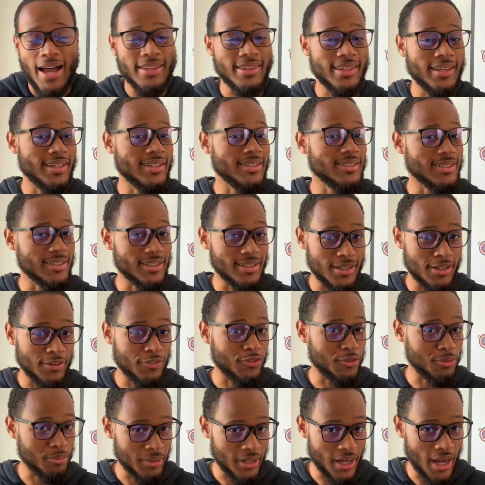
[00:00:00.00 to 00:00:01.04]
think it's a gift
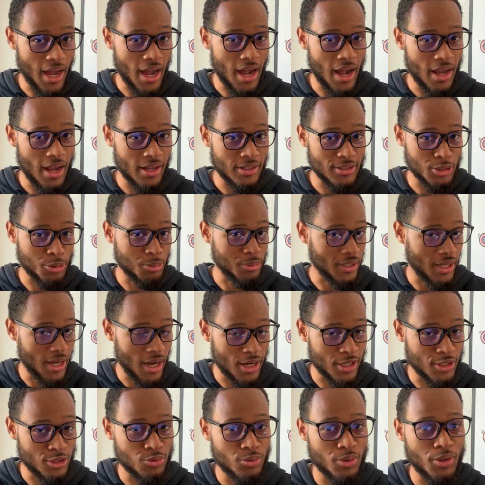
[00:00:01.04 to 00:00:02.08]
from God, to be
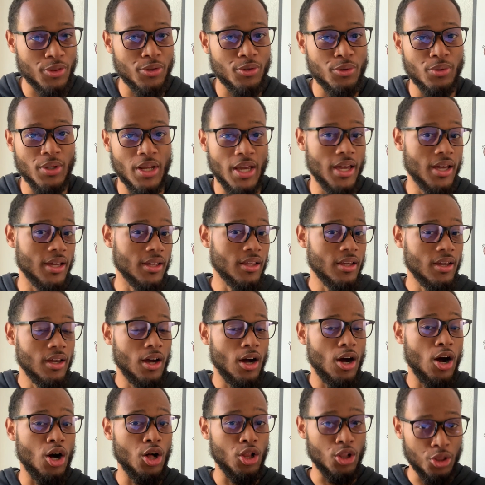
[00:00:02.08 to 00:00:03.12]
honest with you, that
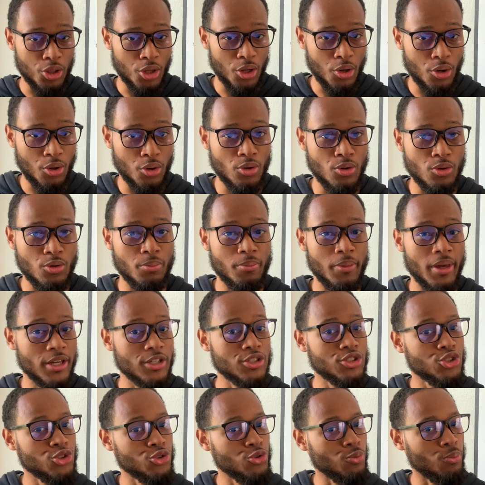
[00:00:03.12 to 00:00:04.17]
alone
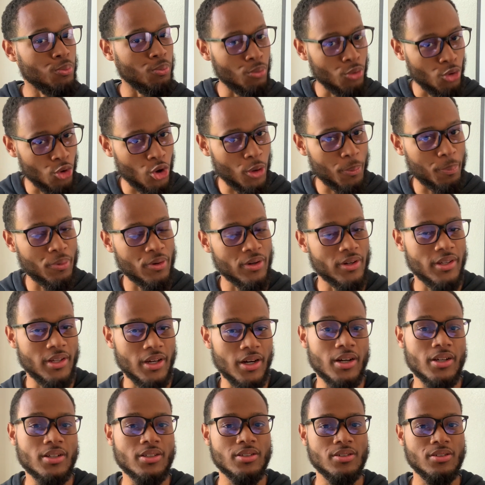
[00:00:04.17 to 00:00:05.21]
makes you more
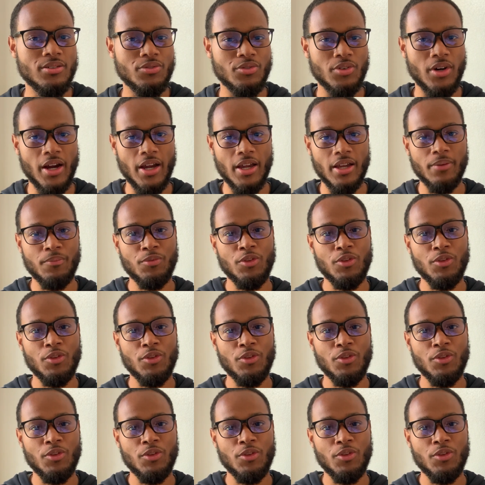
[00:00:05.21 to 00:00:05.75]
productive, right?